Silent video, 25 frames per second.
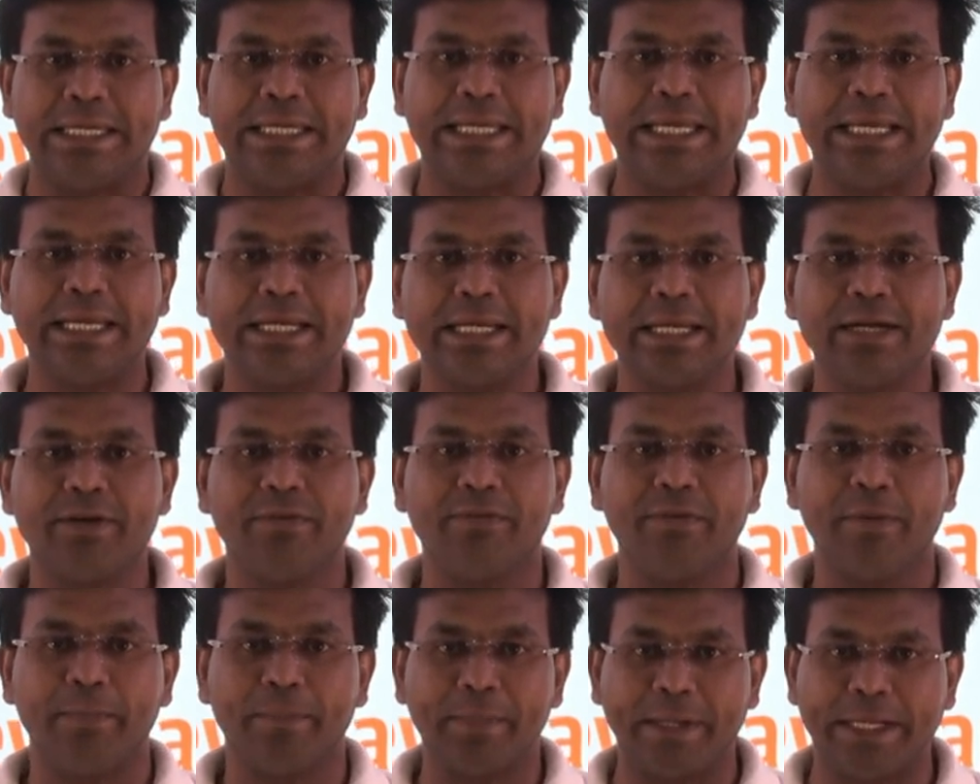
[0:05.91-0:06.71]
dated
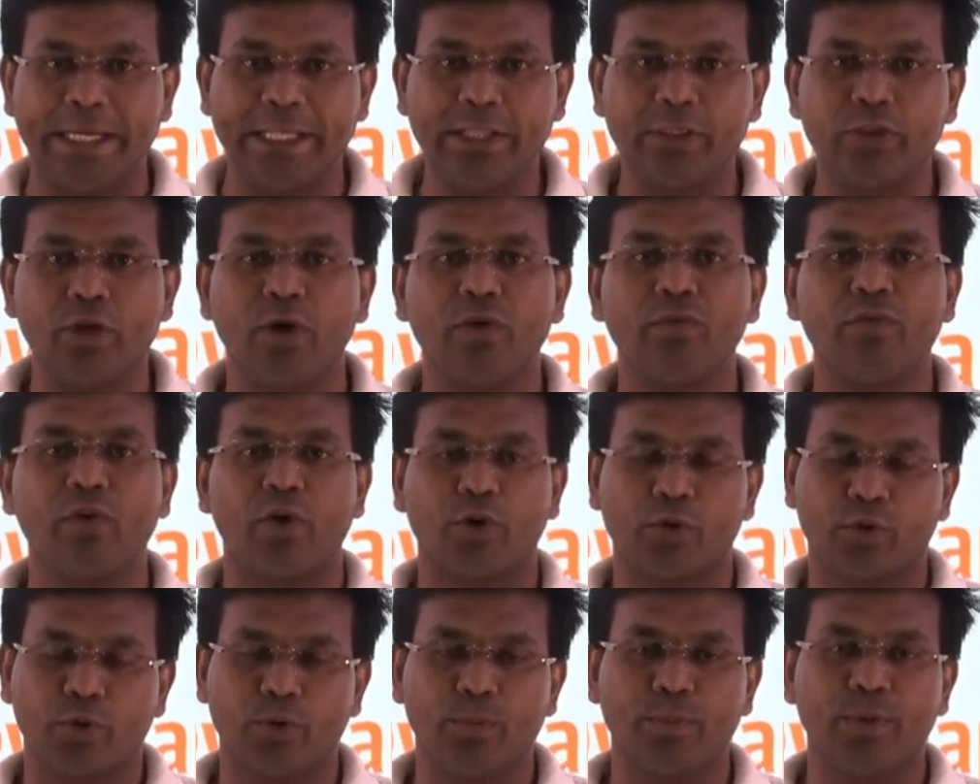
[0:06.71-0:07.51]
15th of
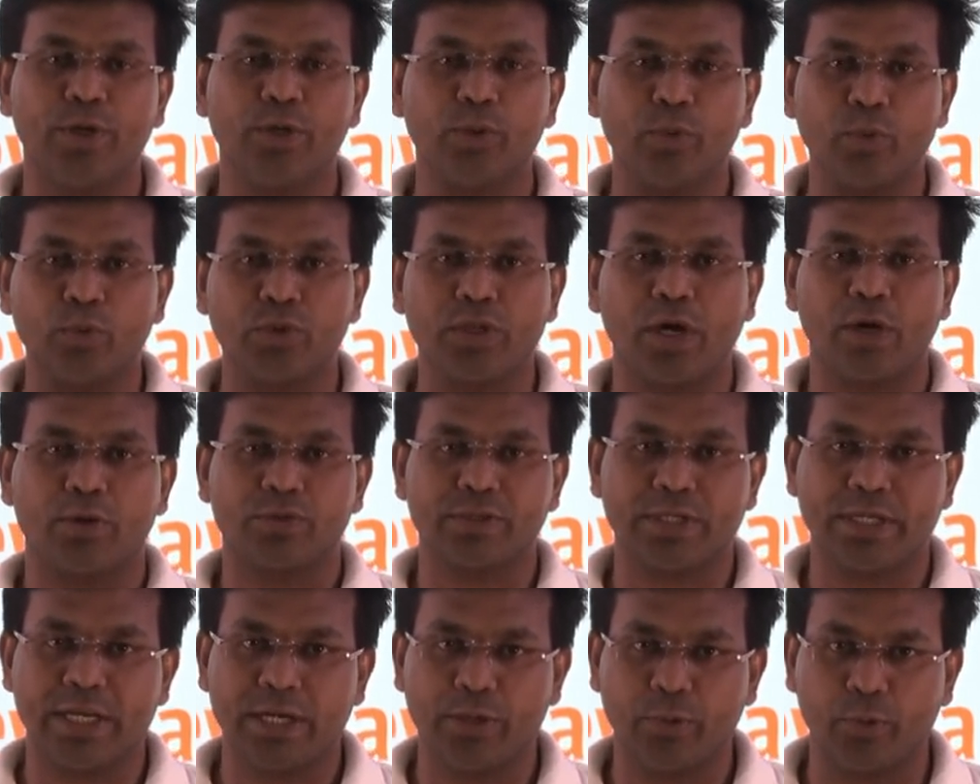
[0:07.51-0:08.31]
October
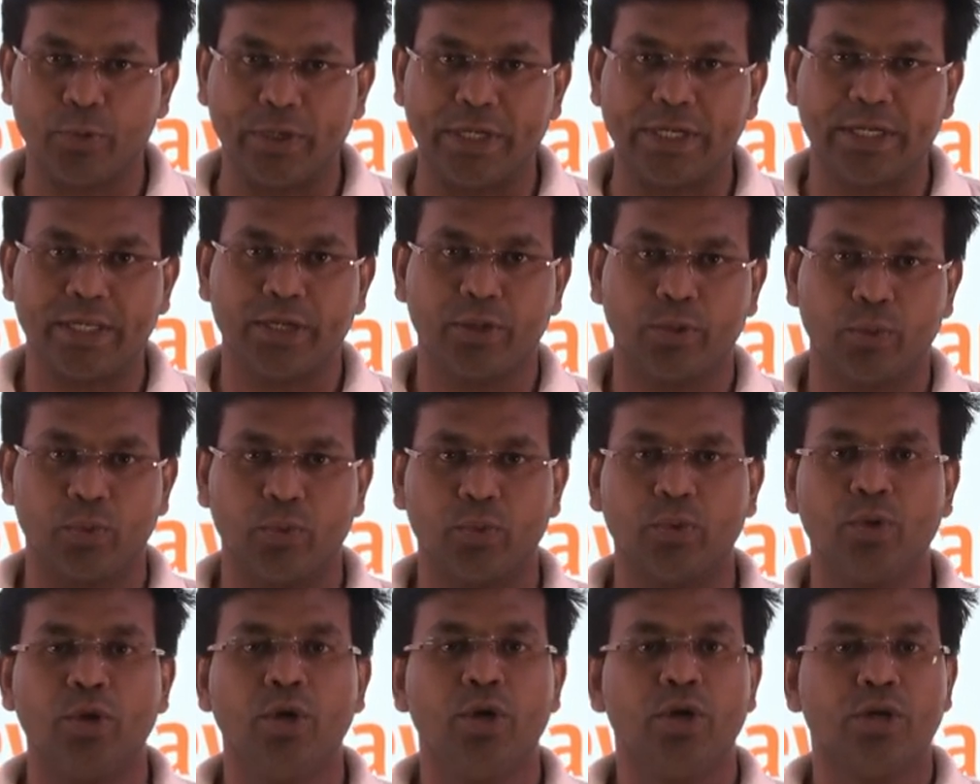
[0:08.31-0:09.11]
2022.